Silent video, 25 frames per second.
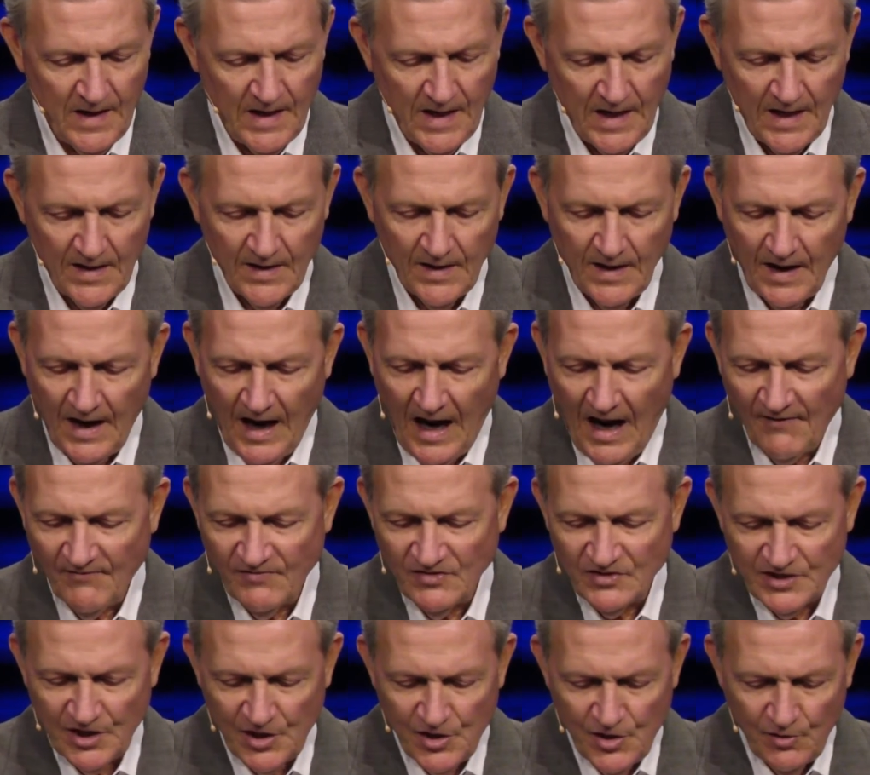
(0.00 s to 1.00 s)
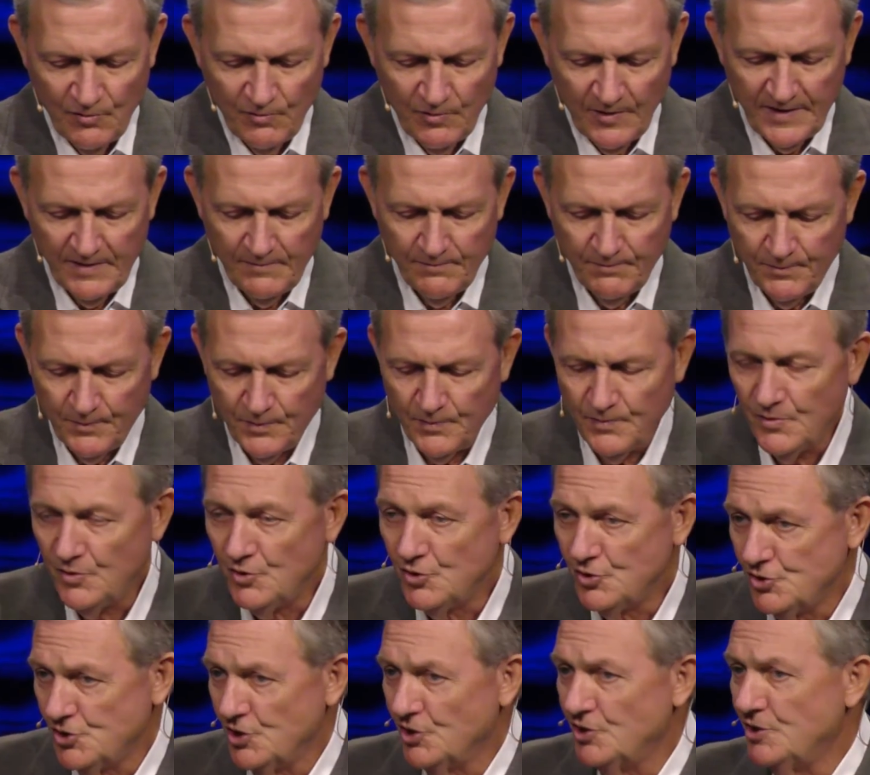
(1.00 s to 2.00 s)
Obviously, you
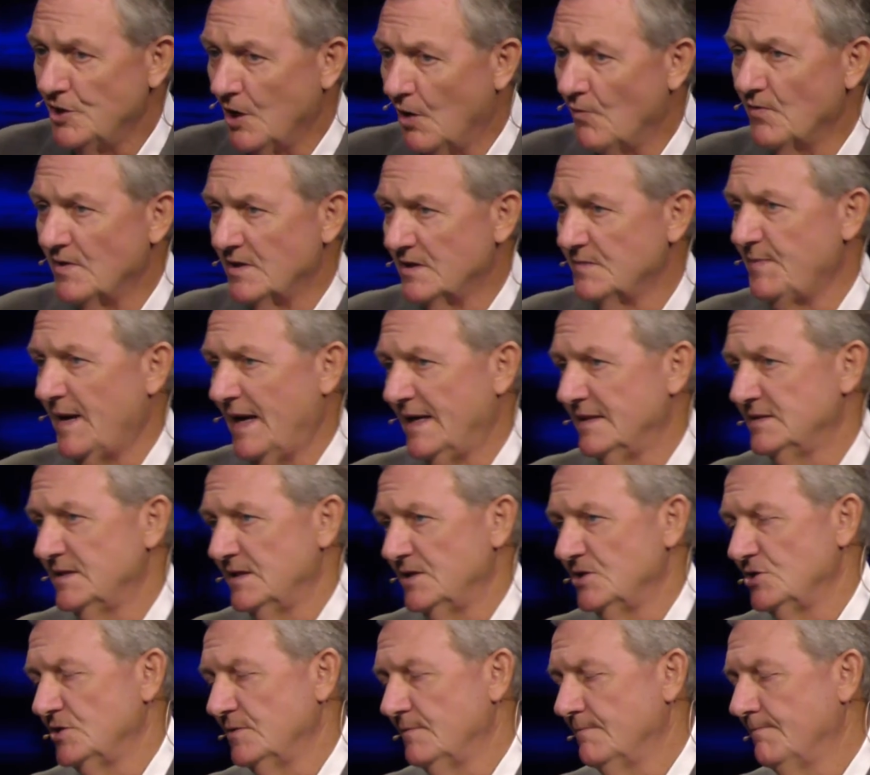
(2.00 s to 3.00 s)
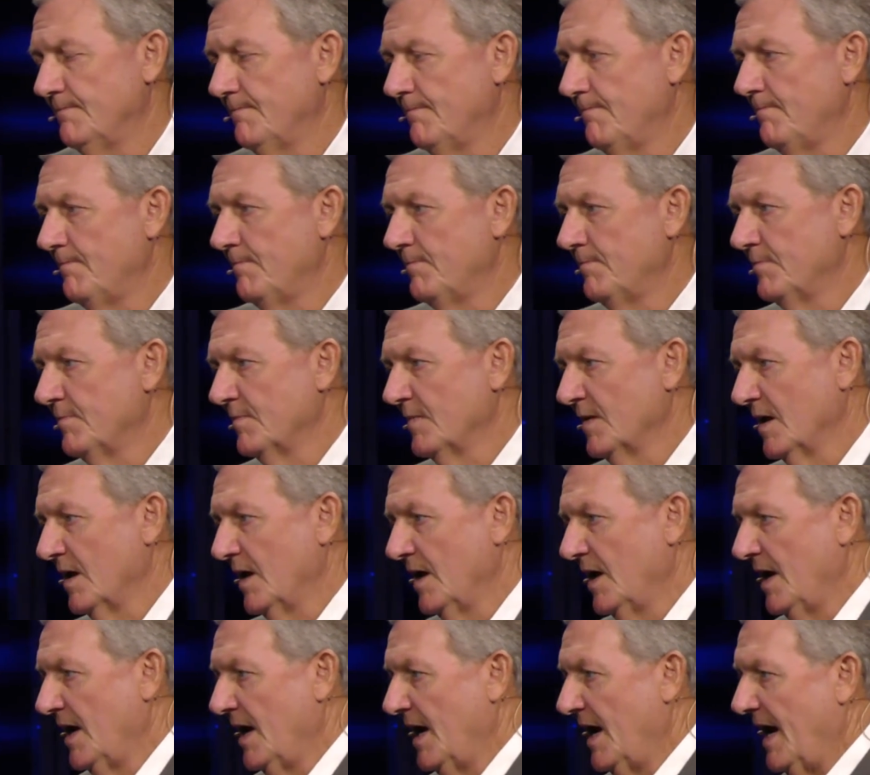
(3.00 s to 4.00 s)
should know this passage.
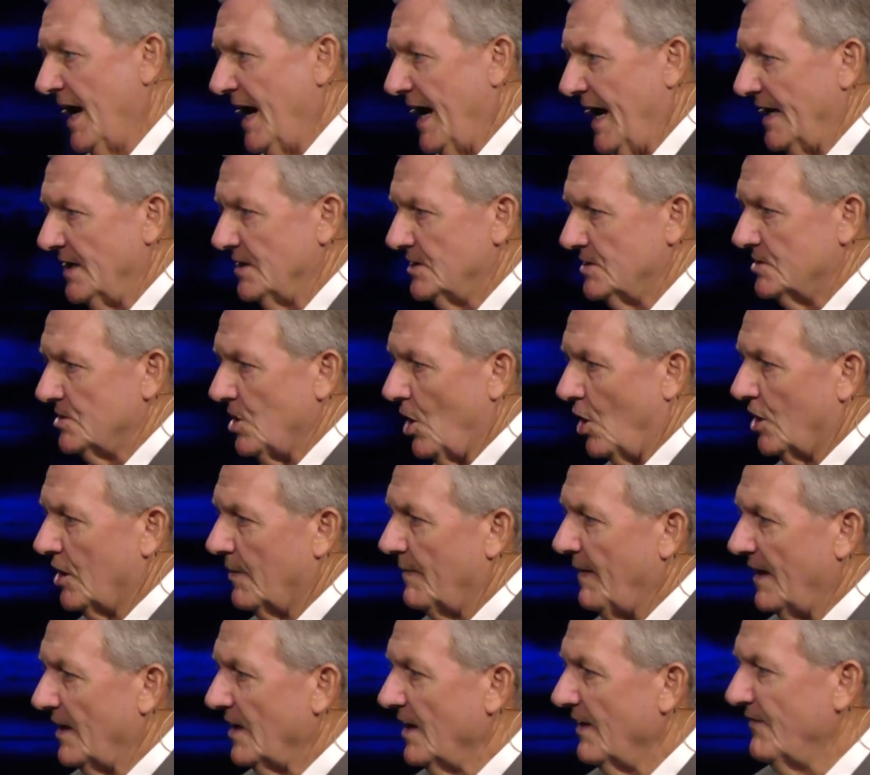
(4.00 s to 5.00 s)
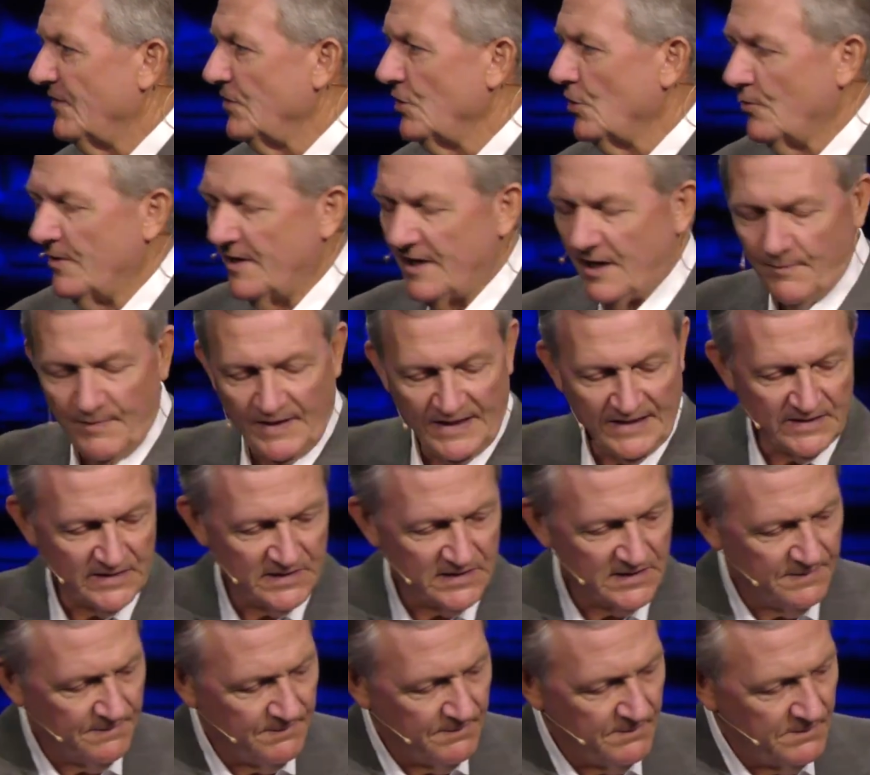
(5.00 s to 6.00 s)
It's talking about loving your
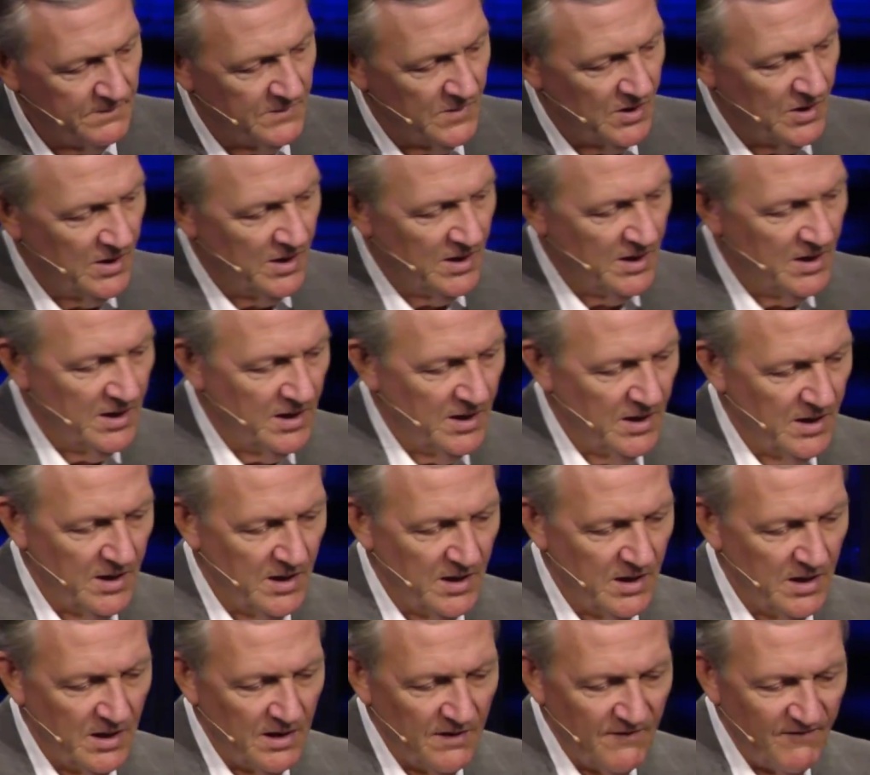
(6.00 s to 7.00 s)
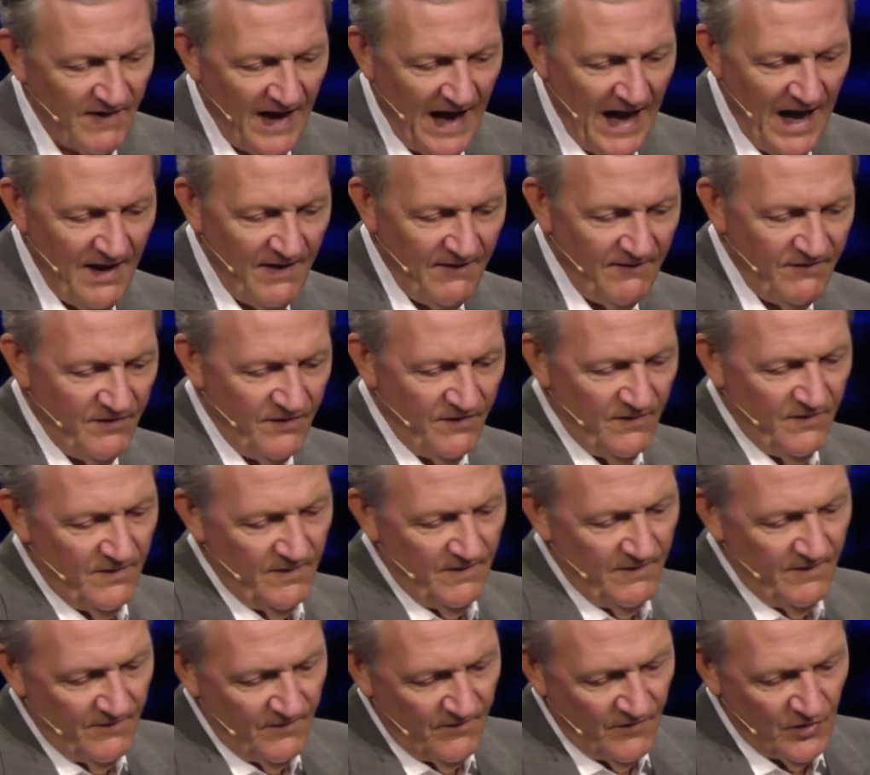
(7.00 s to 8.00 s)
enemies. 5,
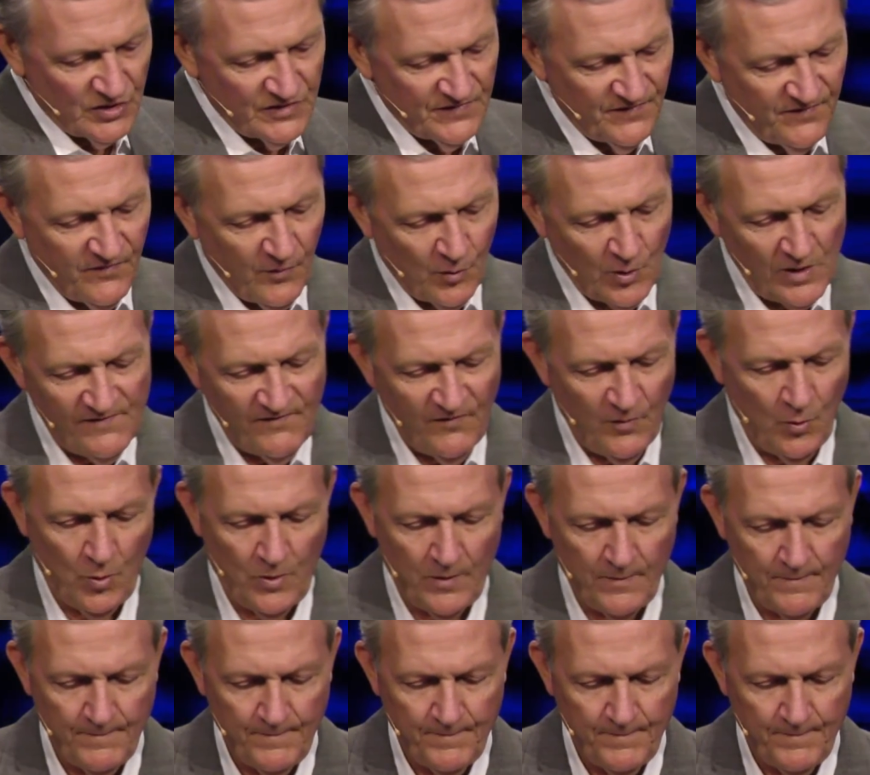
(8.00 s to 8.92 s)
verse 44.